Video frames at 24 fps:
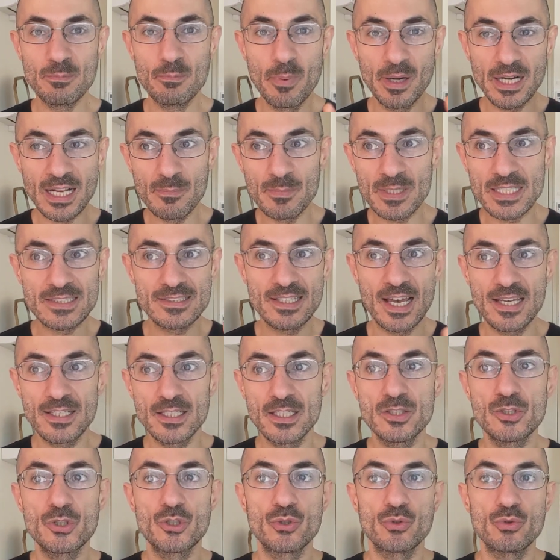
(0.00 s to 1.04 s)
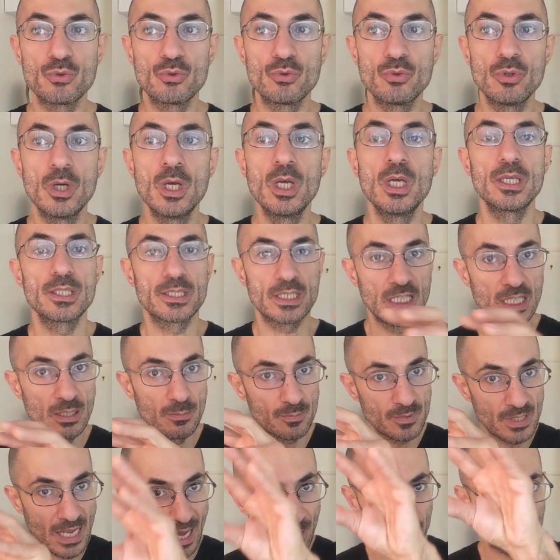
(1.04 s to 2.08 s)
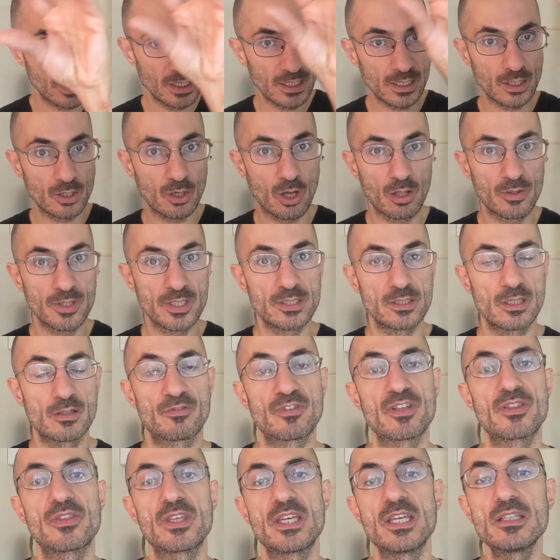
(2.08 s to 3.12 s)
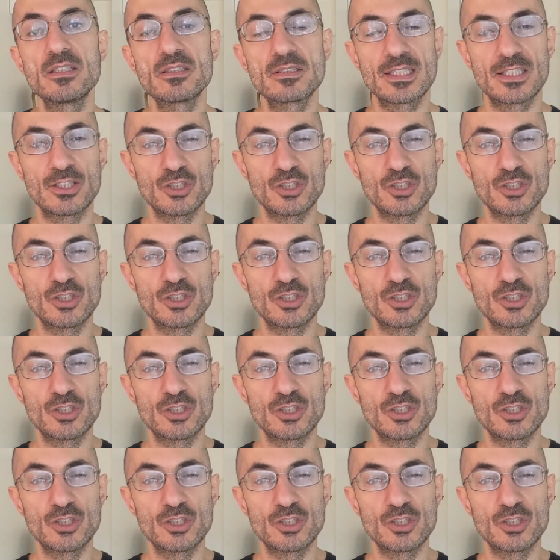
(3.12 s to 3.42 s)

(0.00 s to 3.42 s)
But I'm excited to keep dabbling in all these different things.